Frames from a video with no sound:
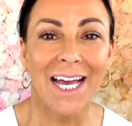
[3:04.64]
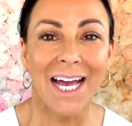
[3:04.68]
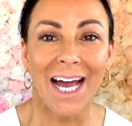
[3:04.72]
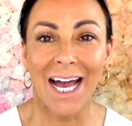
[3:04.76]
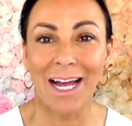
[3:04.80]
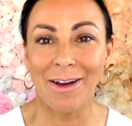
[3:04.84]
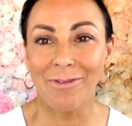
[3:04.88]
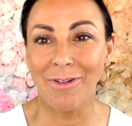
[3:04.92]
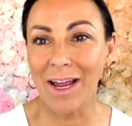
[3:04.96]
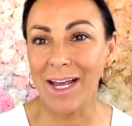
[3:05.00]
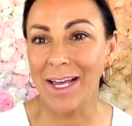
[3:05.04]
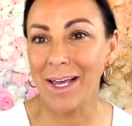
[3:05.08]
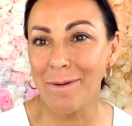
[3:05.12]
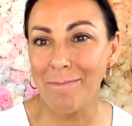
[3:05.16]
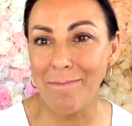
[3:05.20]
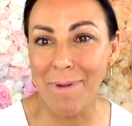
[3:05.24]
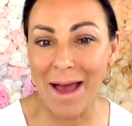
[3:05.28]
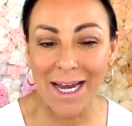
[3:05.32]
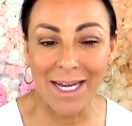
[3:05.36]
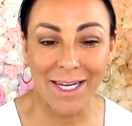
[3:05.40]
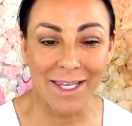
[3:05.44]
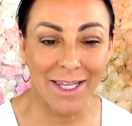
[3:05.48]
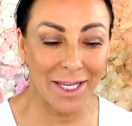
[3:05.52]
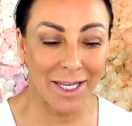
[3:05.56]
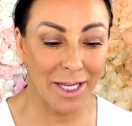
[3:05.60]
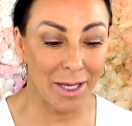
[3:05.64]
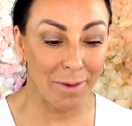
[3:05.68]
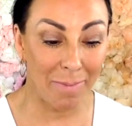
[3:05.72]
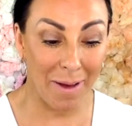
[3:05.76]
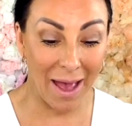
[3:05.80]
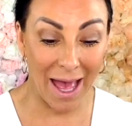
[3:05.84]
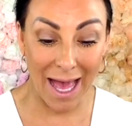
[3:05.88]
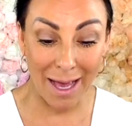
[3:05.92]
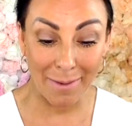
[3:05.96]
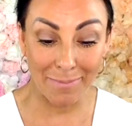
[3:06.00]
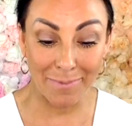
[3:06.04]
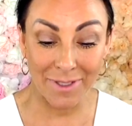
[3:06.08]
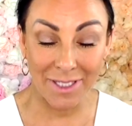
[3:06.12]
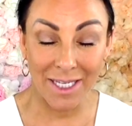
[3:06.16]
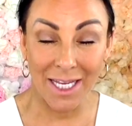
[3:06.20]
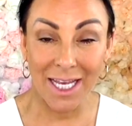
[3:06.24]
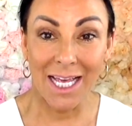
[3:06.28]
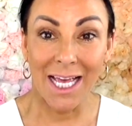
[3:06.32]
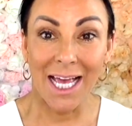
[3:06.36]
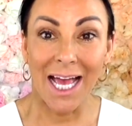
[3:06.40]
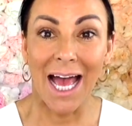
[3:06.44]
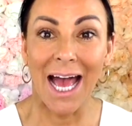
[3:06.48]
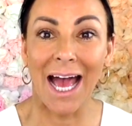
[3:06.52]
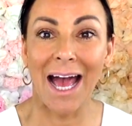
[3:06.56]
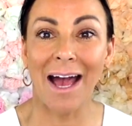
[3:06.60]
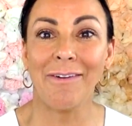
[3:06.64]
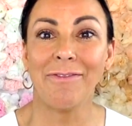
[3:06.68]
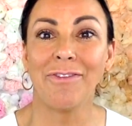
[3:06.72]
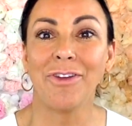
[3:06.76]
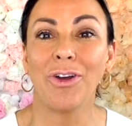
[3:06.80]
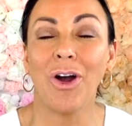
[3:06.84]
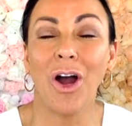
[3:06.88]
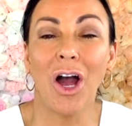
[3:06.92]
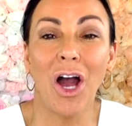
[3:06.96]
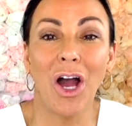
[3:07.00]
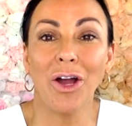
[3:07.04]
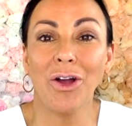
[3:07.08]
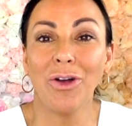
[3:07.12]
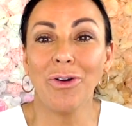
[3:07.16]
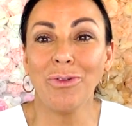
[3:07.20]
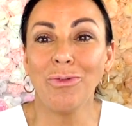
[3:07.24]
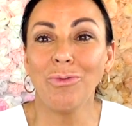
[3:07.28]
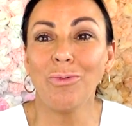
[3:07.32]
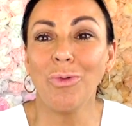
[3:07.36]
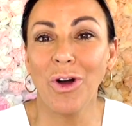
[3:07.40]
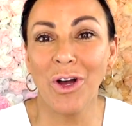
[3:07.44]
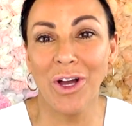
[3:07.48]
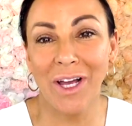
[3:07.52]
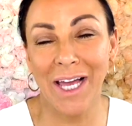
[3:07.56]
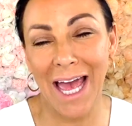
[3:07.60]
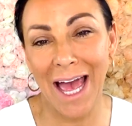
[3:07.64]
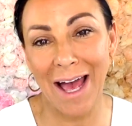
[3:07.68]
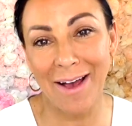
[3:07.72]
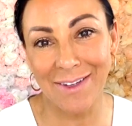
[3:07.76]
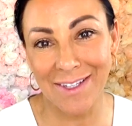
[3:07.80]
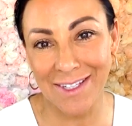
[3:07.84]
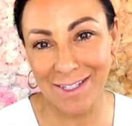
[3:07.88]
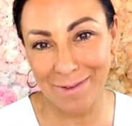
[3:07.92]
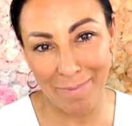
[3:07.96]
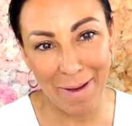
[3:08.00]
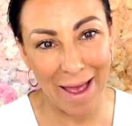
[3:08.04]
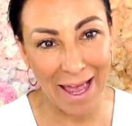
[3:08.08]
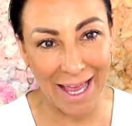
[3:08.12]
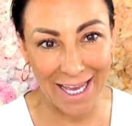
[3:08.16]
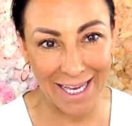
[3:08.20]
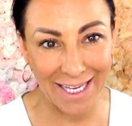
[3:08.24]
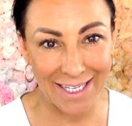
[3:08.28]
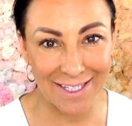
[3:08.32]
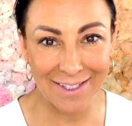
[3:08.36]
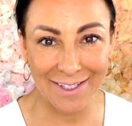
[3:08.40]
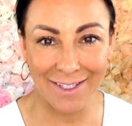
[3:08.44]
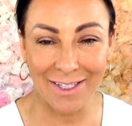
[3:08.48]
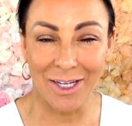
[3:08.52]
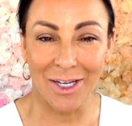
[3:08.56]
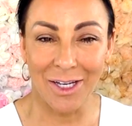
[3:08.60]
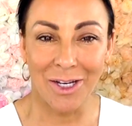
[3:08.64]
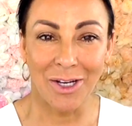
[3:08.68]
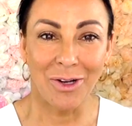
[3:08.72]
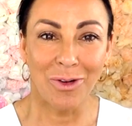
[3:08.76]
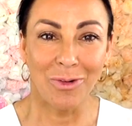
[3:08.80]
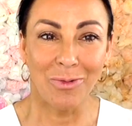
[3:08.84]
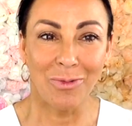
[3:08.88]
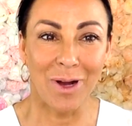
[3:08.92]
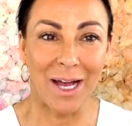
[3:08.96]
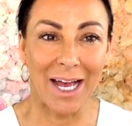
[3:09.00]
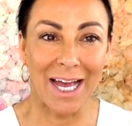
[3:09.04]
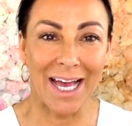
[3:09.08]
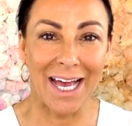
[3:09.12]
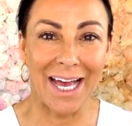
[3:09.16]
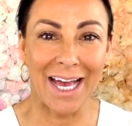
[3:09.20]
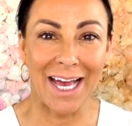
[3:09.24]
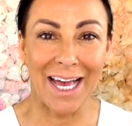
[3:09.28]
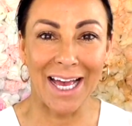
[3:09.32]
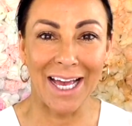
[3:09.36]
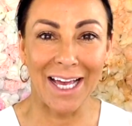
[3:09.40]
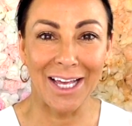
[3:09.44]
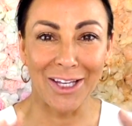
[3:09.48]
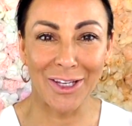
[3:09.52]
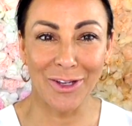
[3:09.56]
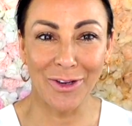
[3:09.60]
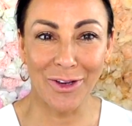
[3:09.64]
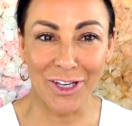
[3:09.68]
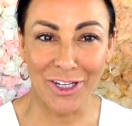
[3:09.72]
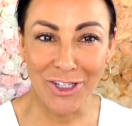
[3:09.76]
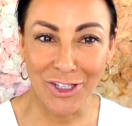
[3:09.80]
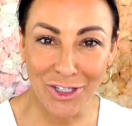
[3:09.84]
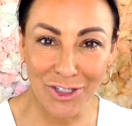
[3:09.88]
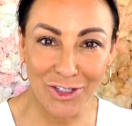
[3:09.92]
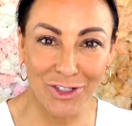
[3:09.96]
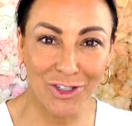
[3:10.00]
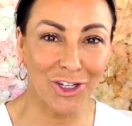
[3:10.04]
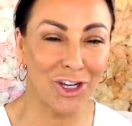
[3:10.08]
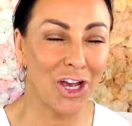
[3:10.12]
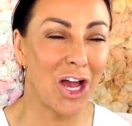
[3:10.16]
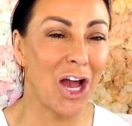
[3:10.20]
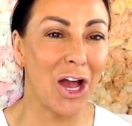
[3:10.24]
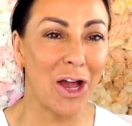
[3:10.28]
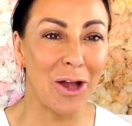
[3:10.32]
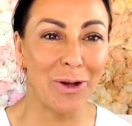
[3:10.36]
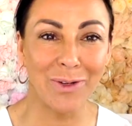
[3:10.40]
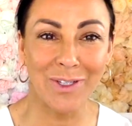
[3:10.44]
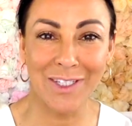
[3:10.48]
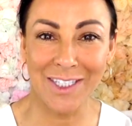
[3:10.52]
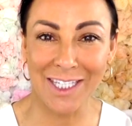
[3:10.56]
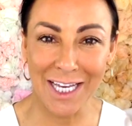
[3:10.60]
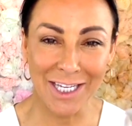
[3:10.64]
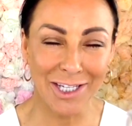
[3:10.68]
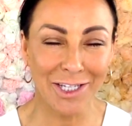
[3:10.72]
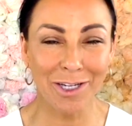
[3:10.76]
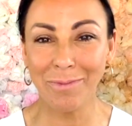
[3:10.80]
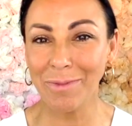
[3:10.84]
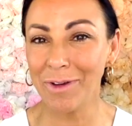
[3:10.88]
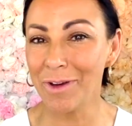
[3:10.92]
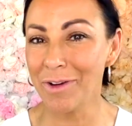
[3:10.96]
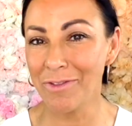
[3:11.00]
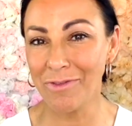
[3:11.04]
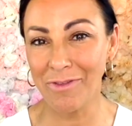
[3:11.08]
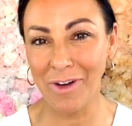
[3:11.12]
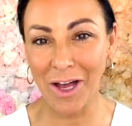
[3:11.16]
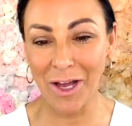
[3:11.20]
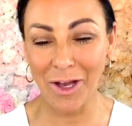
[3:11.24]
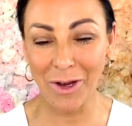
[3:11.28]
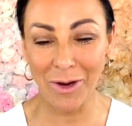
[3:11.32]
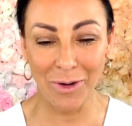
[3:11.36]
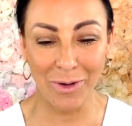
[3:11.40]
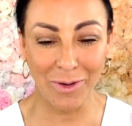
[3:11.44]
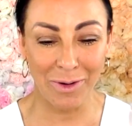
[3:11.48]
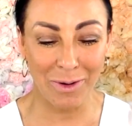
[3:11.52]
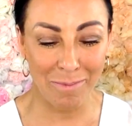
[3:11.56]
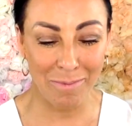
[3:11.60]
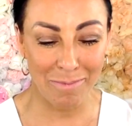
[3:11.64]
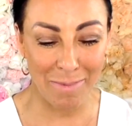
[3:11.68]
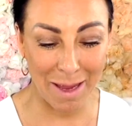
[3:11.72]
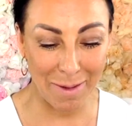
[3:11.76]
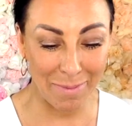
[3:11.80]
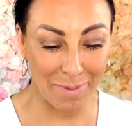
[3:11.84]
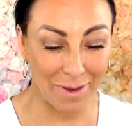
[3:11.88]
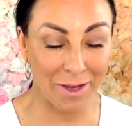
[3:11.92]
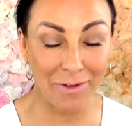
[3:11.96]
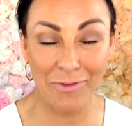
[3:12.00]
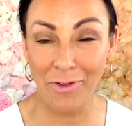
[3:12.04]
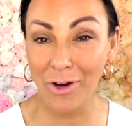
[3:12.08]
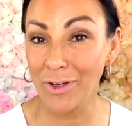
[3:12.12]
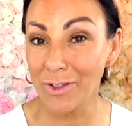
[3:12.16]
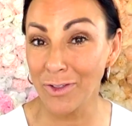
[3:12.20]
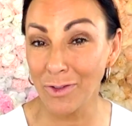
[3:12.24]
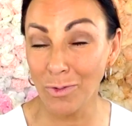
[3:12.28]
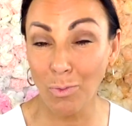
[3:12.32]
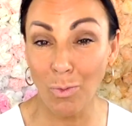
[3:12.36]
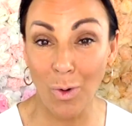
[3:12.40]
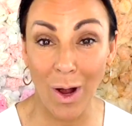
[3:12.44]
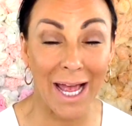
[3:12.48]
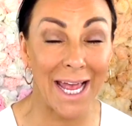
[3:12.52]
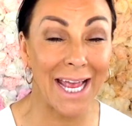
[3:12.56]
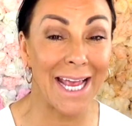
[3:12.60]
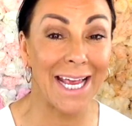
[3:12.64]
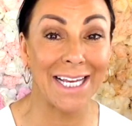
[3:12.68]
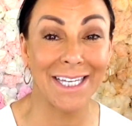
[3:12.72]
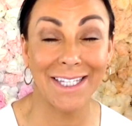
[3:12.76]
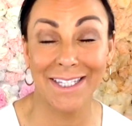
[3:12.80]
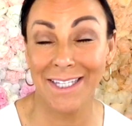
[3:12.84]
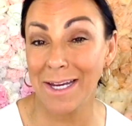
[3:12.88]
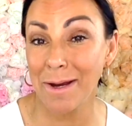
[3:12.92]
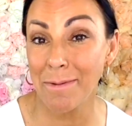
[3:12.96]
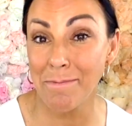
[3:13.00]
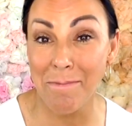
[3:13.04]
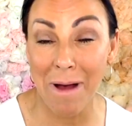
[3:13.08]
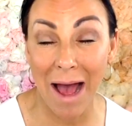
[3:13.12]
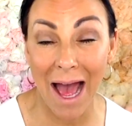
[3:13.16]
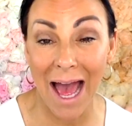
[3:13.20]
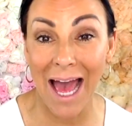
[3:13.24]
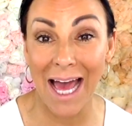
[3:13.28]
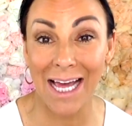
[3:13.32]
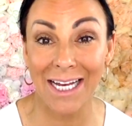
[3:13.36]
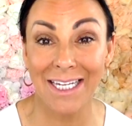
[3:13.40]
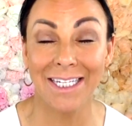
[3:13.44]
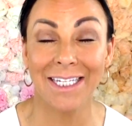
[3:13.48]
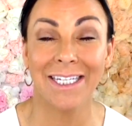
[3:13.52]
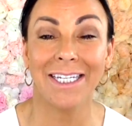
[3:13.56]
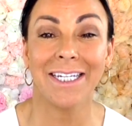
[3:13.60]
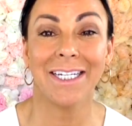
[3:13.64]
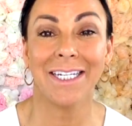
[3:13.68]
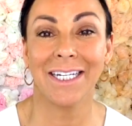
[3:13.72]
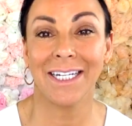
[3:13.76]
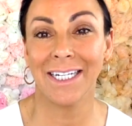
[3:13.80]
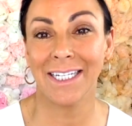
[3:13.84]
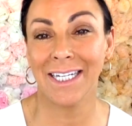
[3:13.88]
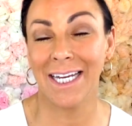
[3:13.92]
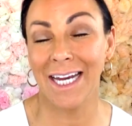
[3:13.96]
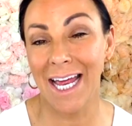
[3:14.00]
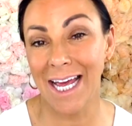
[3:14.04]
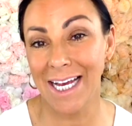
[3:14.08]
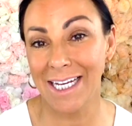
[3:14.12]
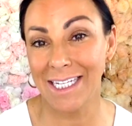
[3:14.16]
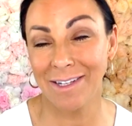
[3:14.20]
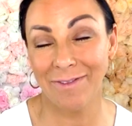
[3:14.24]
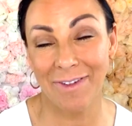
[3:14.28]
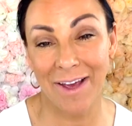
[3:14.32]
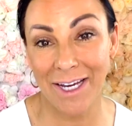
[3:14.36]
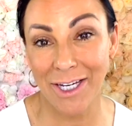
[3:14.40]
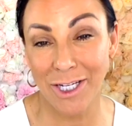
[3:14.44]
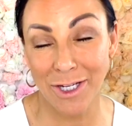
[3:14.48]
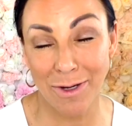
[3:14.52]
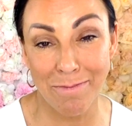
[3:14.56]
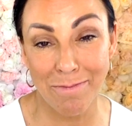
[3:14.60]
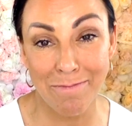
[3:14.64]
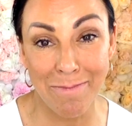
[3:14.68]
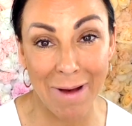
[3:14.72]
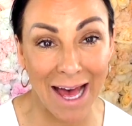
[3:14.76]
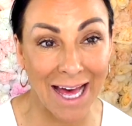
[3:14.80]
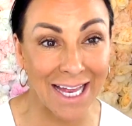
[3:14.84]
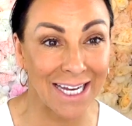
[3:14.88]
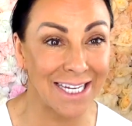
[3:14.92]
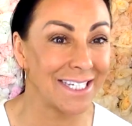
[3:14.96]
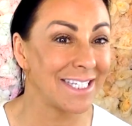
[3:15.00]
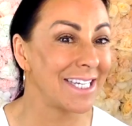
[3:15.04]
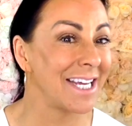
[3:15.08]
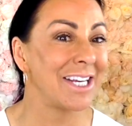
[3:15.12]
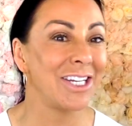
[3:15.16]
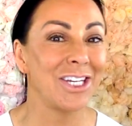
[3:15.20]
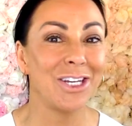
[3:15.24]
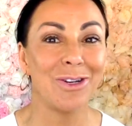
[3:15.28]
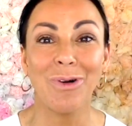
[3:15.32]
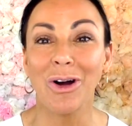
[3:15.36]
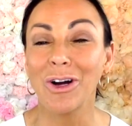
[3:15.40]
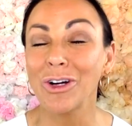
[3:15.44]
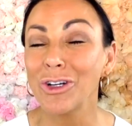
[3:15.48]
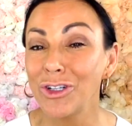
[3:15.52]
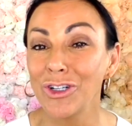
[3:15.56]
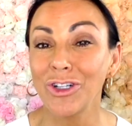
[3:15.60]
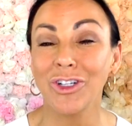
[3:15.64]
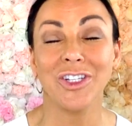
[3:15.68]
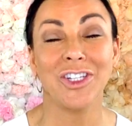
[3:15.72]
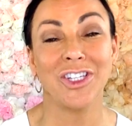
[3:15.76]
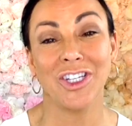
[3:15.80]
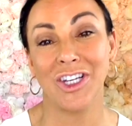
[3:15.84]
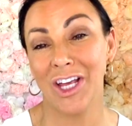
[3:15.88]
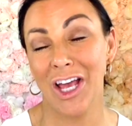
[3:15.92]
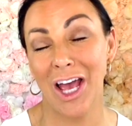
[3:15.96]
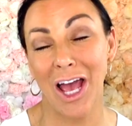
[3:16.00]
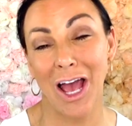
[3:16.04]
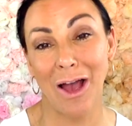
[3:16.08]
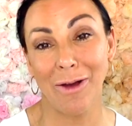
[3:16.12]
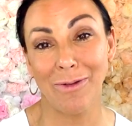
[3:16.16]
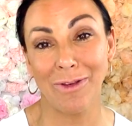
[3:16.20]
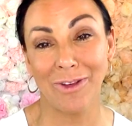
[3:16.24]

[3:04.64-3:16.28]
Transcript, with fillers: I recommend that you perhaps have your own workout space where you can just go set up your phone. Maybe you've got some weights and a mat and an activation band, and you are good to go.